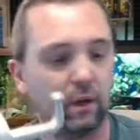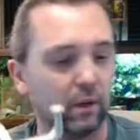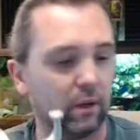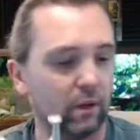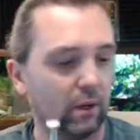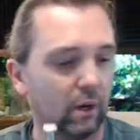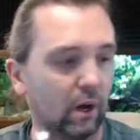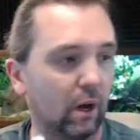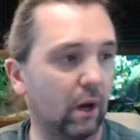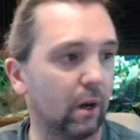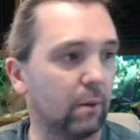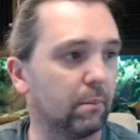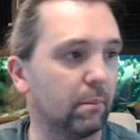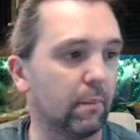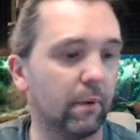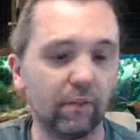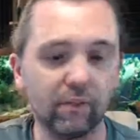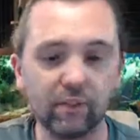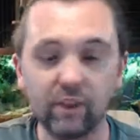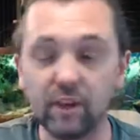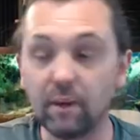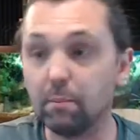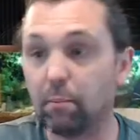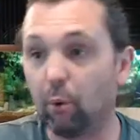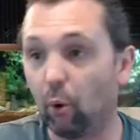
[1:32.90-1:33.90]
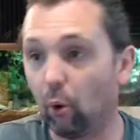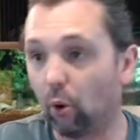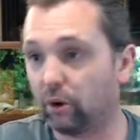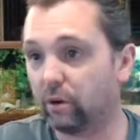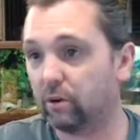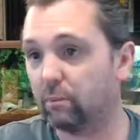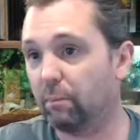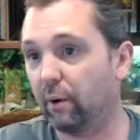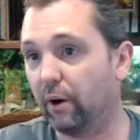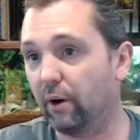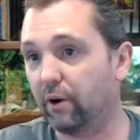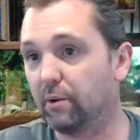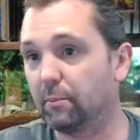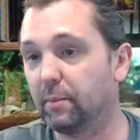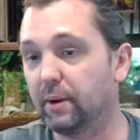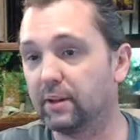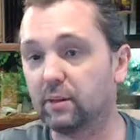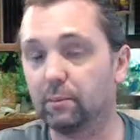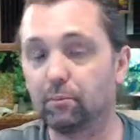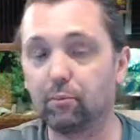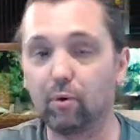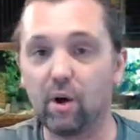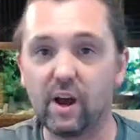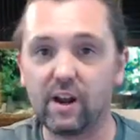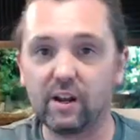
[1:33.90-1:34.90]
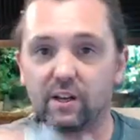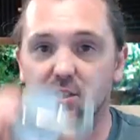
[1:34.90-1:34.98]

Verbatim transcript: Um, the important part about the product